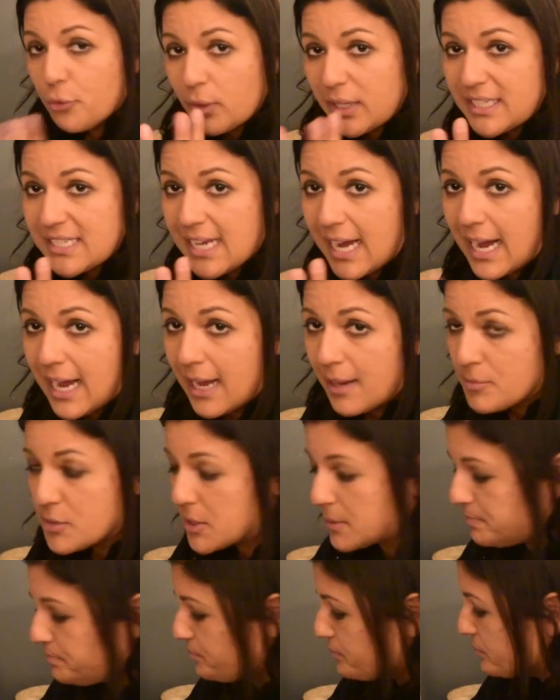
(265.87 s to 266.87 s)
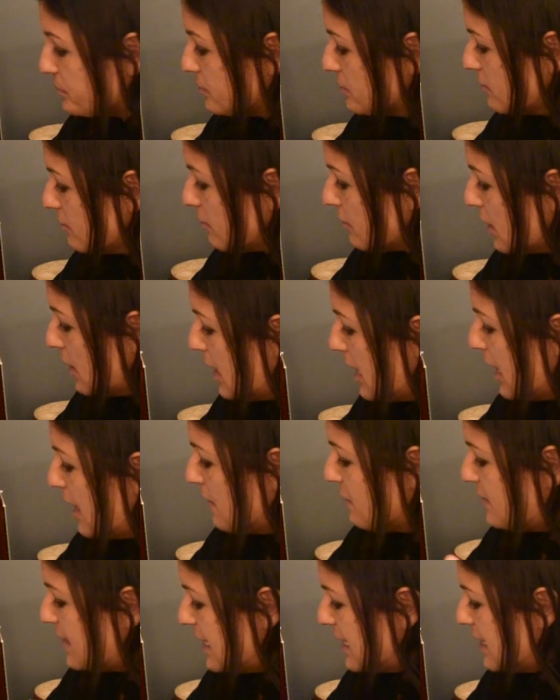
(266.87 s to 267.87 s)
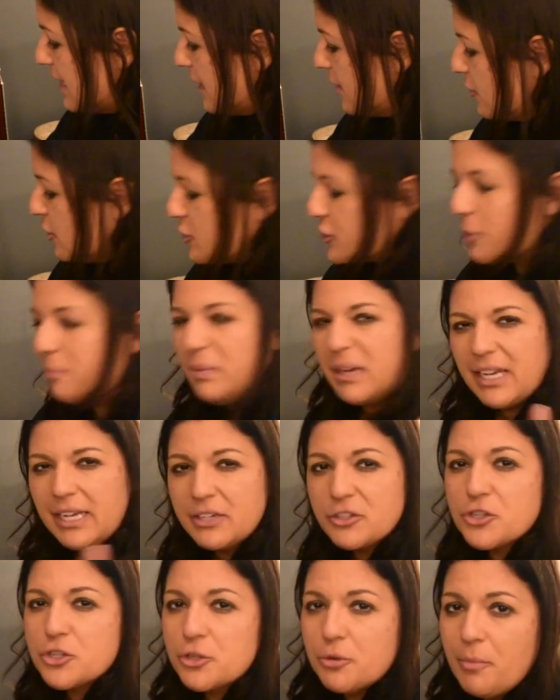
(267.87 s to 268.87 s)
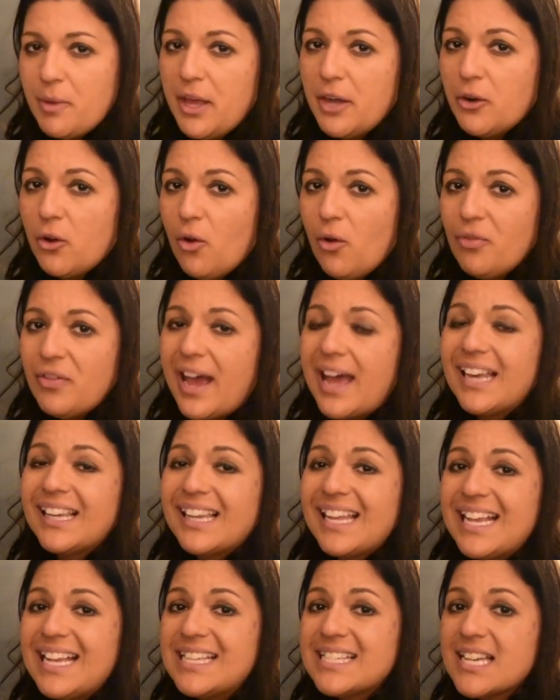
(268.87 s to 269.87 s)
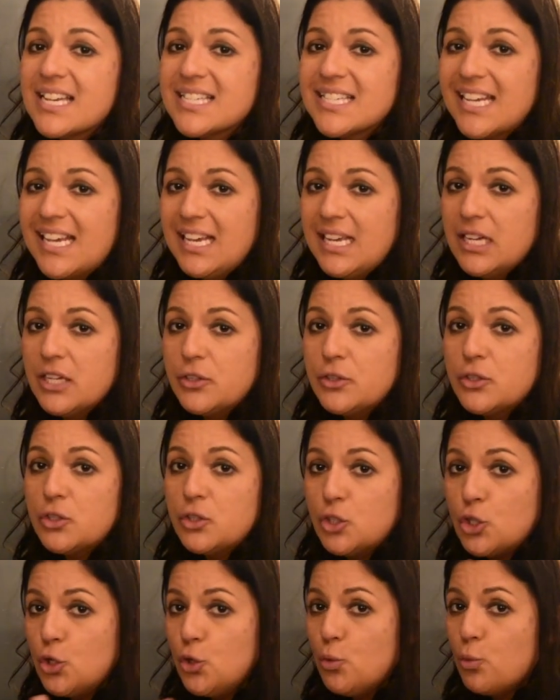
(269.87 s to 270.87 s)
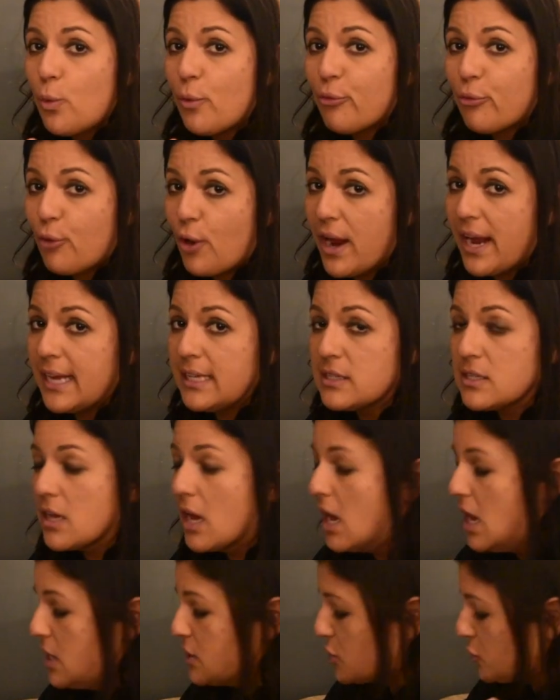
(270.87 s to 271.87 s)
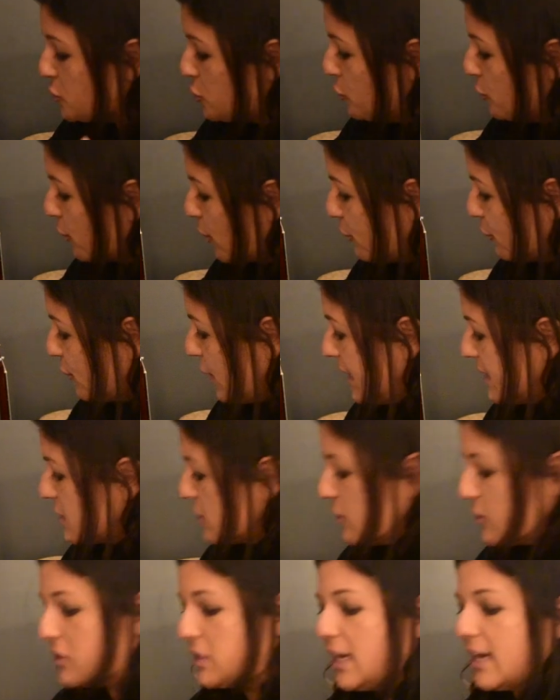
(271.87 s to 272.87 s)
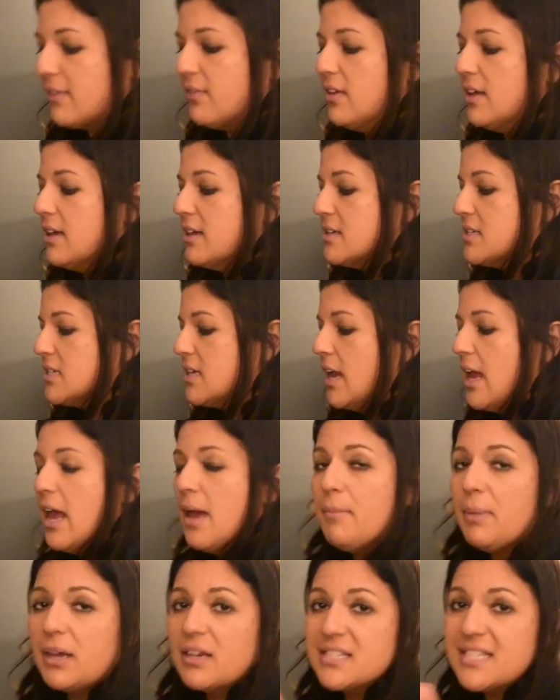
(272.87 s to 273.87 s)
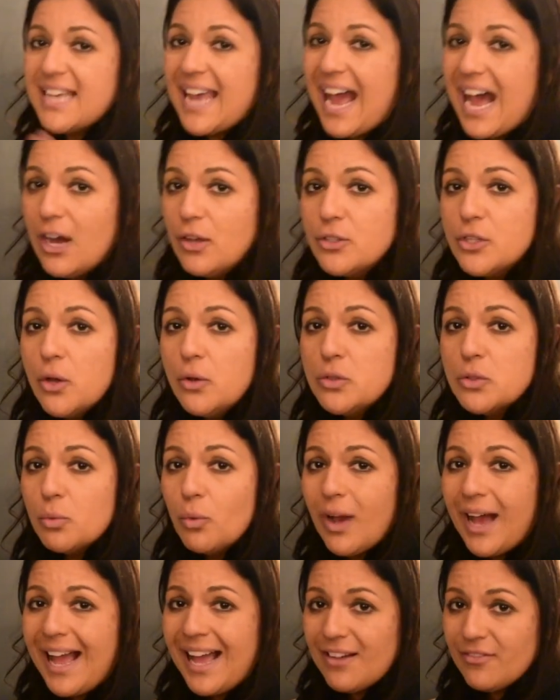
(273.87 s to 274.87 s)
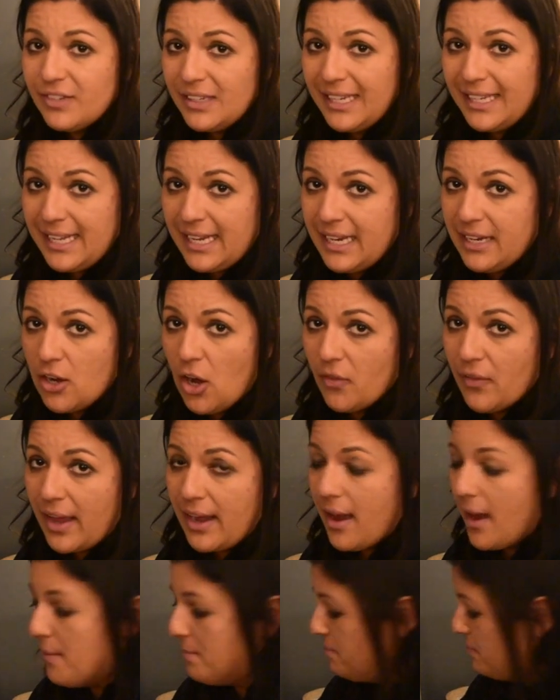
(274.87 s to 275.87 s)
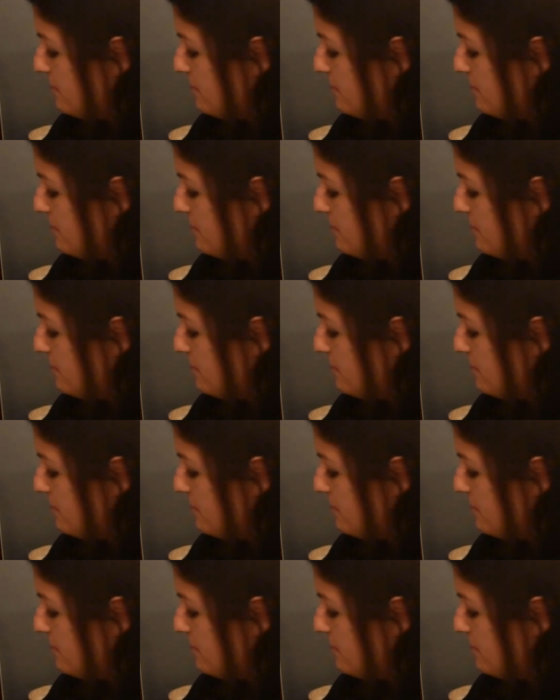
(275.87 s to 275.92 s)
3 times. Then there's a big instrumental that leads us into 2 refrains. So 2 refrains looks like this because the altos will have lead on that